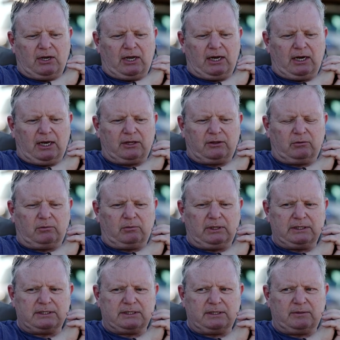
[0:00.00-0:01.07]
And I thought, well,
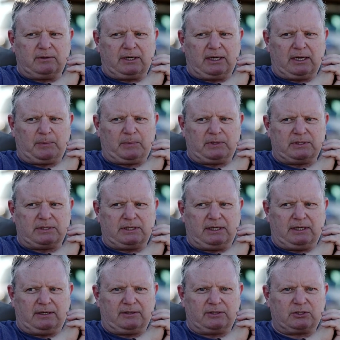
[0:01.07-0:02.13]
let's see what happens
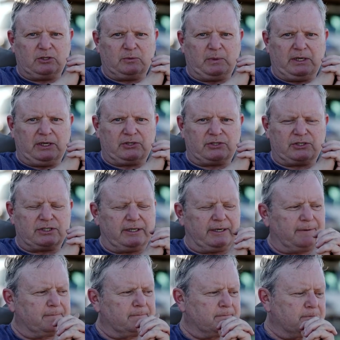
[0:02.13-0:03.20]
here. This could be interesting.